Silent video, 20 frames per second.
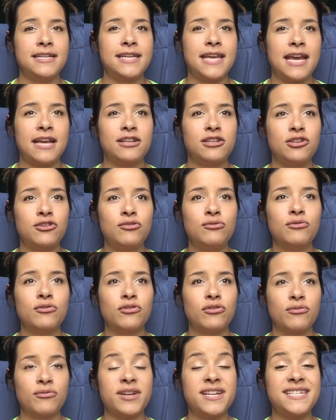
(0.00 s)
take 2 or
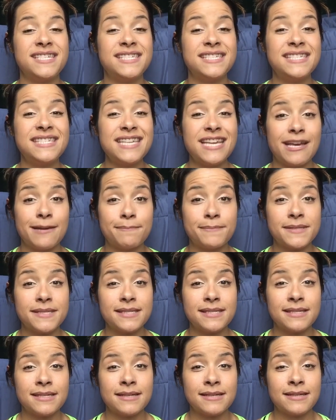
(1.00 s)
3
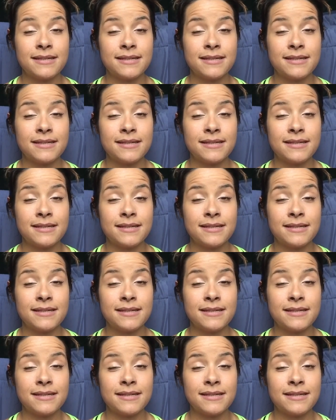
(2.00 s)
sips